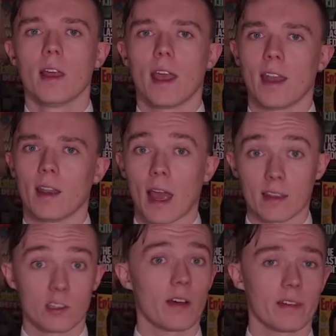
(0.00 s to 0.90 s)
and
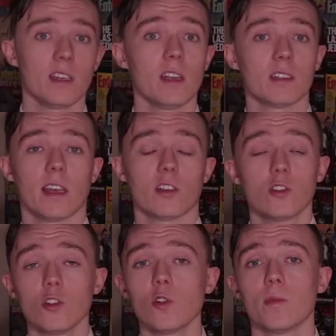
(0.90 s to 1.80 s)
still haven't seen it because they
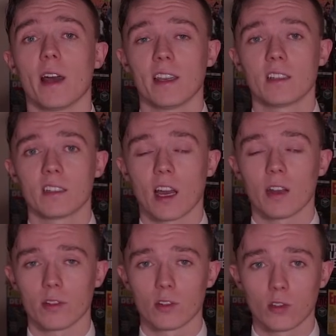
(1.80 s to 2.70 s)
assume that it's just kind
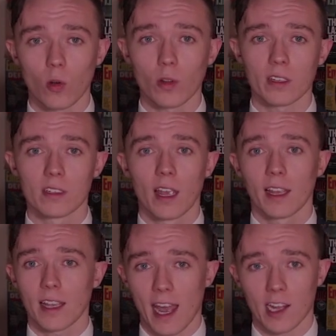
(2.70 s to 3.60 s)
of a soulless
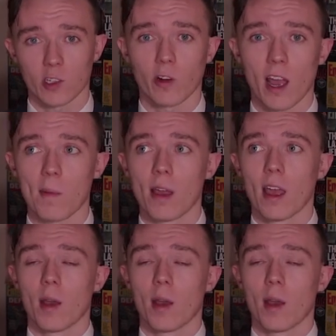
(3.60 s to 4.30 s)
cash grab.